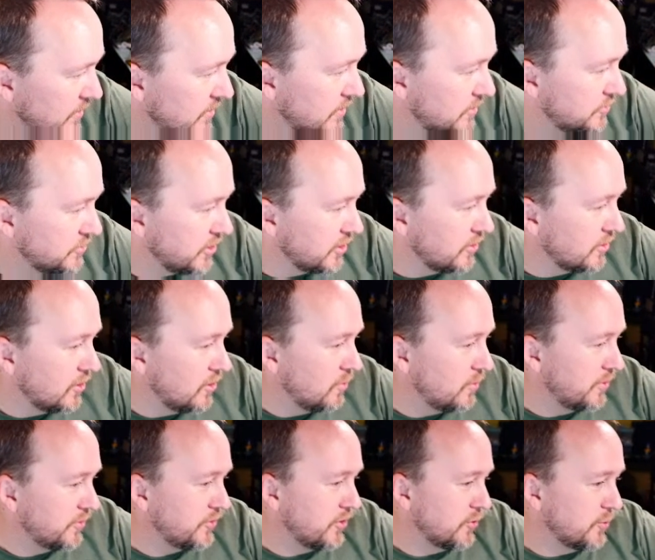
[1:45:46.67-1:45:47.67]
JRO, I
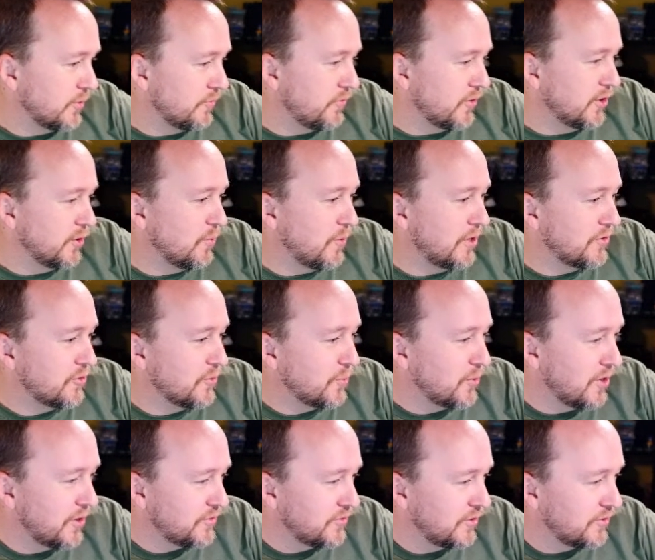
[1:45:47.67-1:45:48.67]
want to say it's been fun to watch the
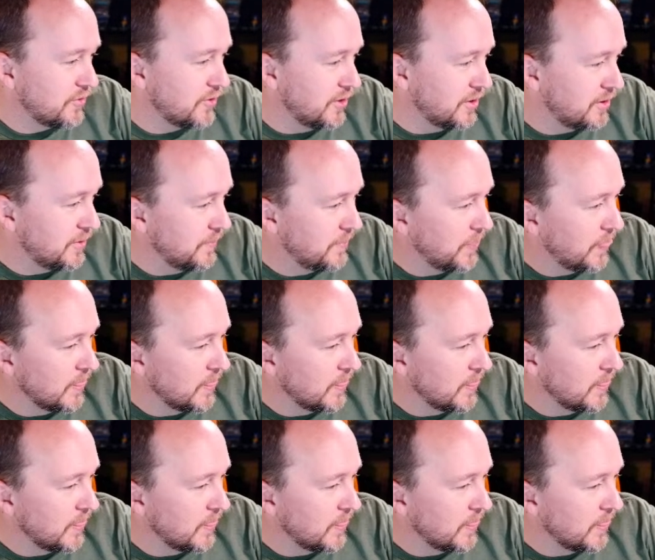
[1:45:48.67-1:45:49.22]
process. Thank you.